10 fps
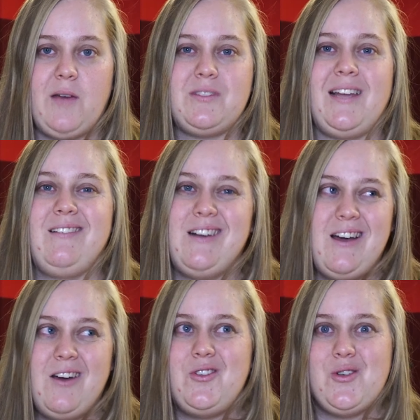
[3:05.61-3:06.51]
I was like,
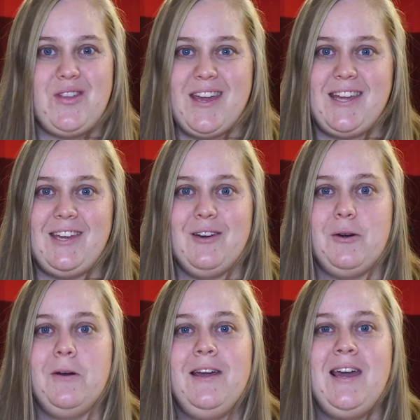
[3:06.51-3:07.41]
no thank
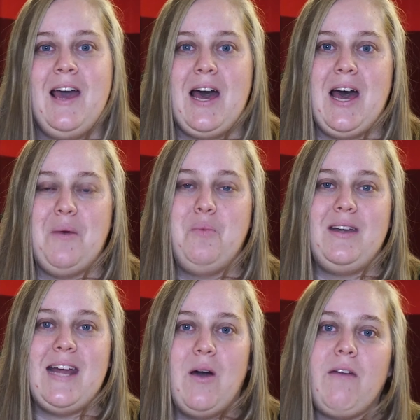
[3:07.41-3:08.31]
you. But
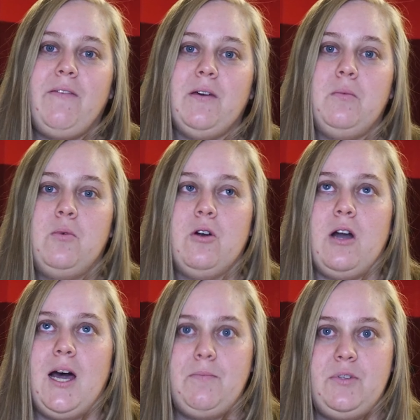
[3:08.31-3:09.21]
now I feel
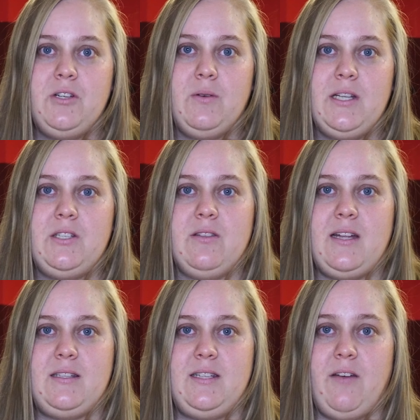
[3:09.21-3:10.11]
more up to it. So
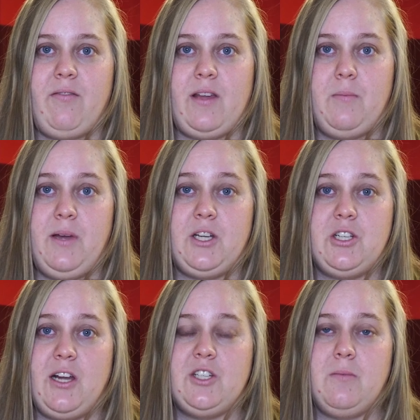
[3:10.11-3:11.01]
that's definitely a big
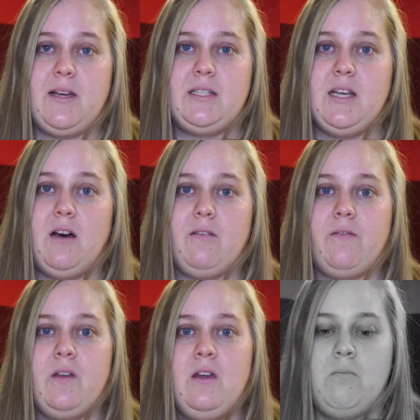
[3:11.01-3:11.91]
change in myself.
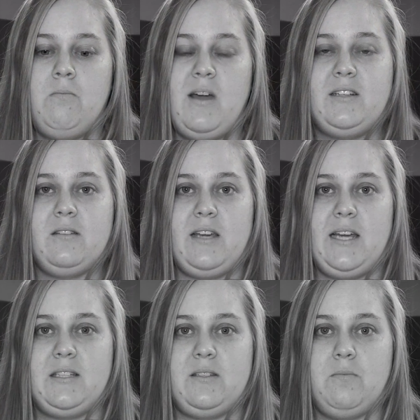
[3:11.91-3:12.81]
Mentally,
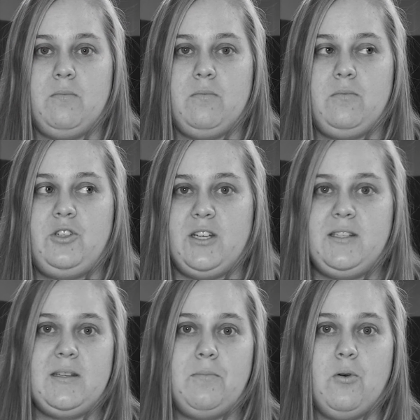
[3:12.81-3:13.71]
it's just
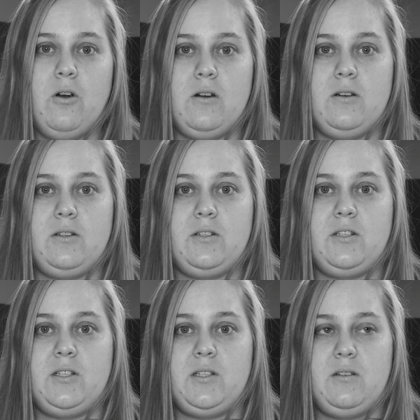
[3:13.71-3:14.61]
as important
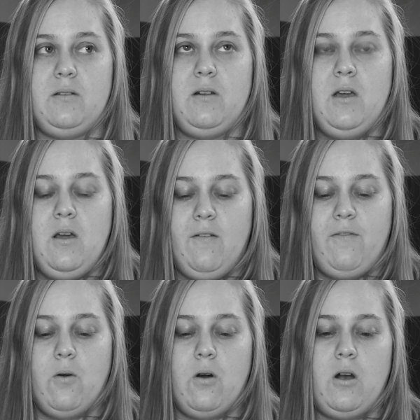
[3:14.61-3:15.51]

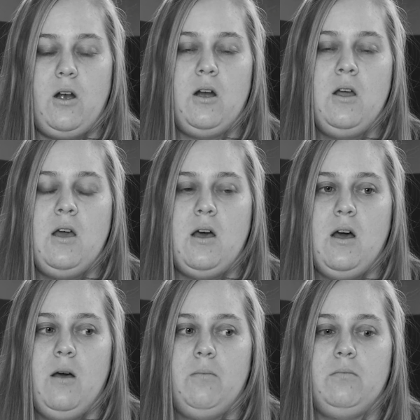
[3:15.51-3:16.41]
for
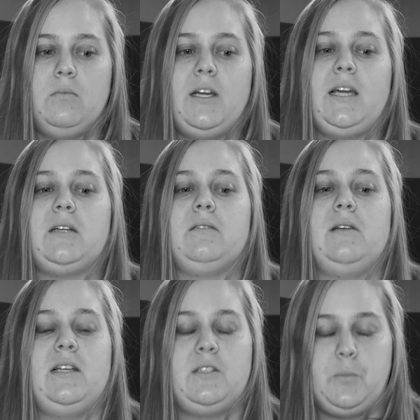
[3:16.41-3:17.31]
like
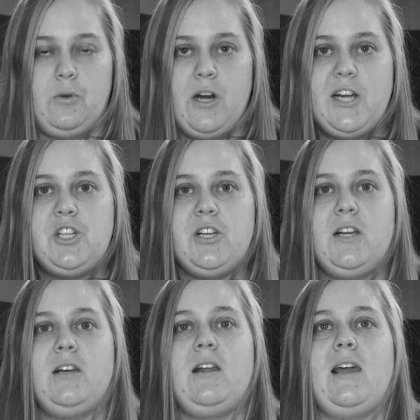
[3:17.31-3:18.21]

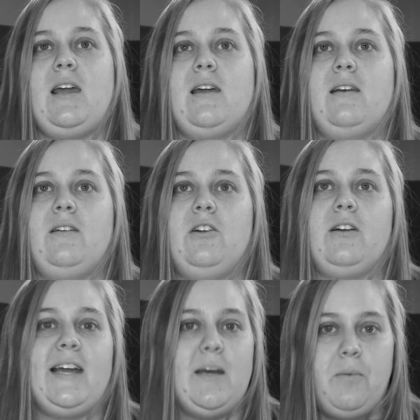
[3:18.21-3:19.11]
inspiration and your
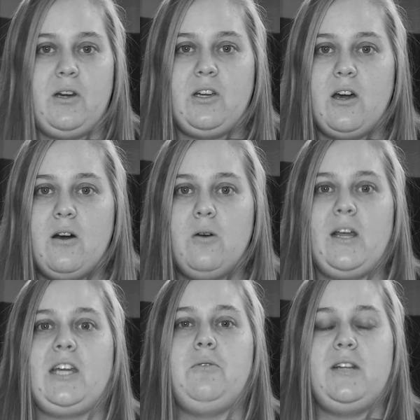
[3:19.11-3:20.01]
get up and go.
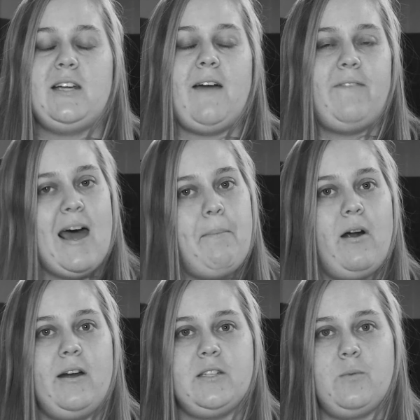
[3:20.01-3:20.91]
Like you need to have that
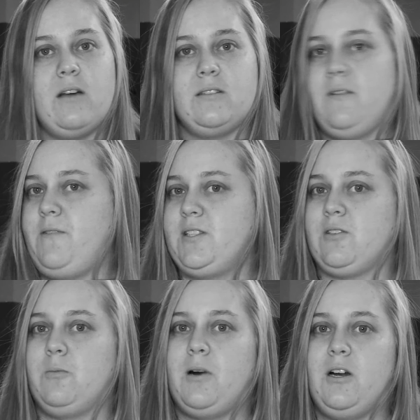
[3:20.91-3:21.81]
part as well as the
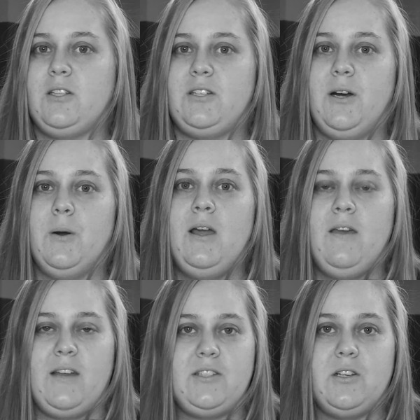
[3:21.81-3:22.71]
physical part. So
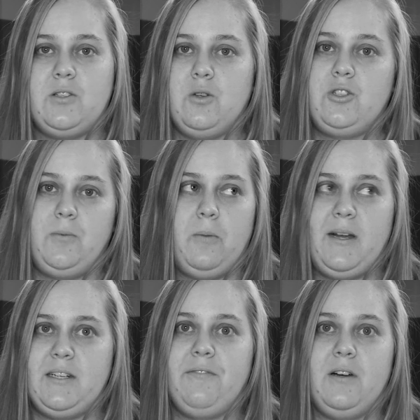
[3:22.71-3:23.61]
that's also a super
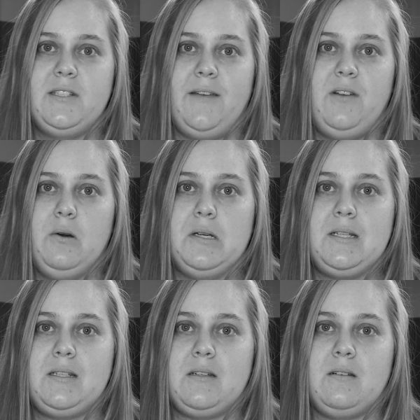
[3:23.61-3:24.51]
big difference I've
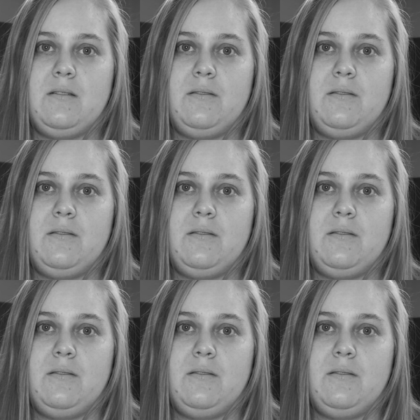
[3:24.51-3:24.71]
noticed.